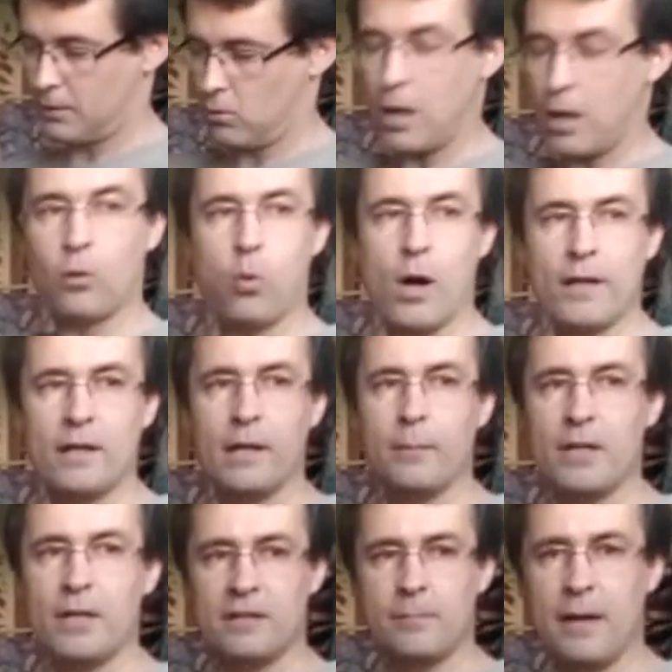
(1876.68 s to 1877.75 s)
quite
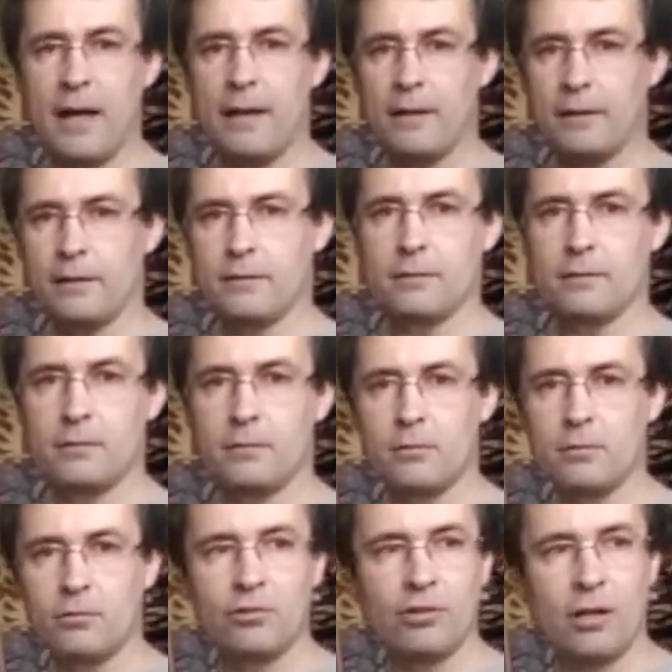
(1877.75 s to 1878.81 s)
limited palette.
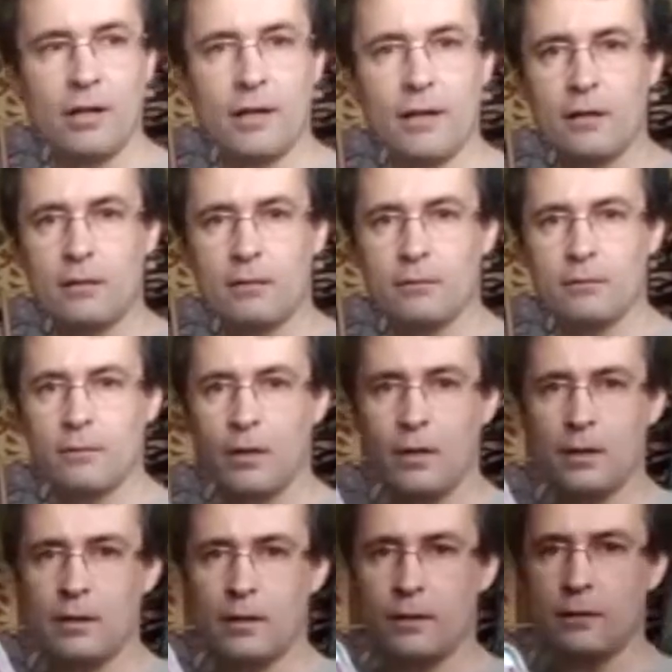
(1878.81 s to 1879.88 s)
Shall I?
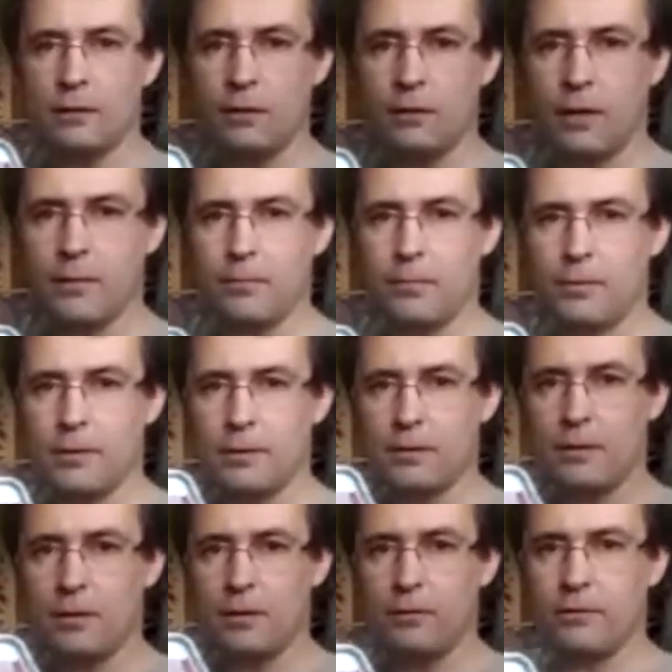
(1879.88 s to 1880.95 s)
Yeah, I put it
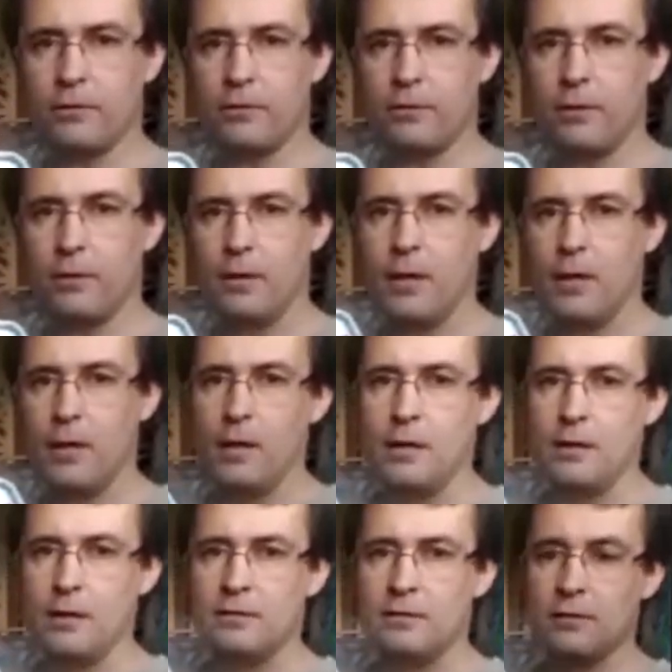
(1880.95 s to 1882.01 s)
closer.
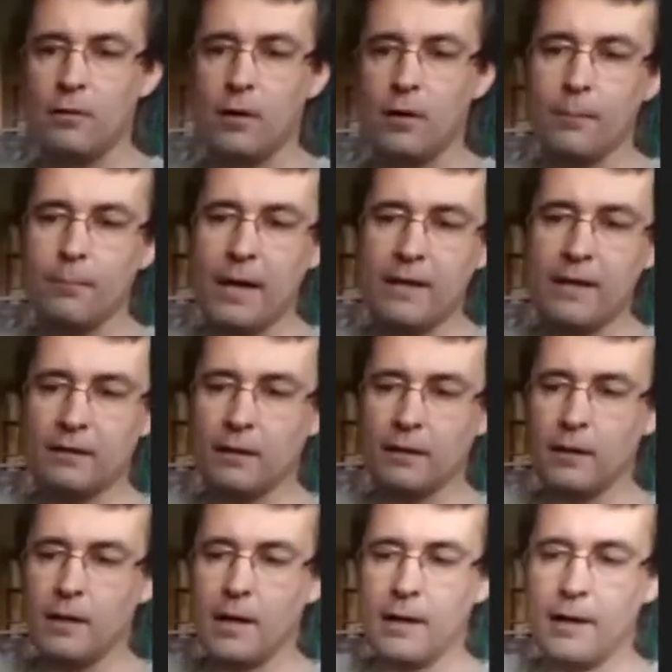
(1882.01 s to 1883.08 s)
So
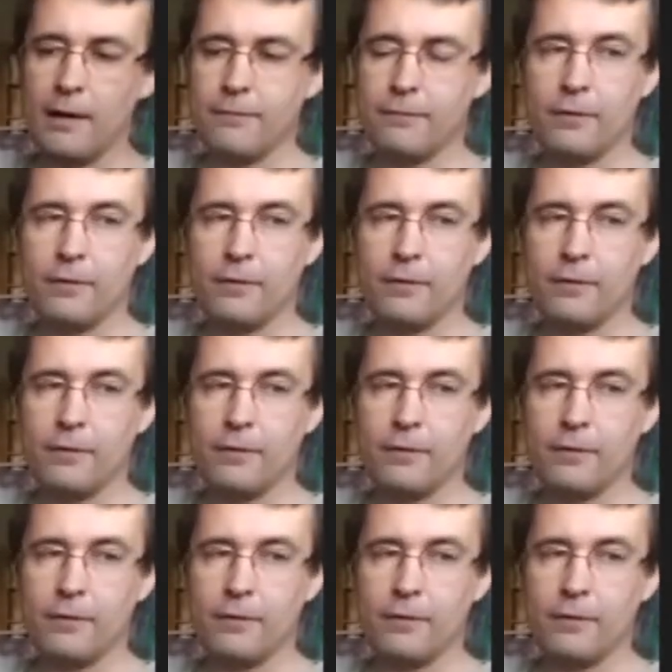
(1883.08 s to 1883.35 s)
basically, I have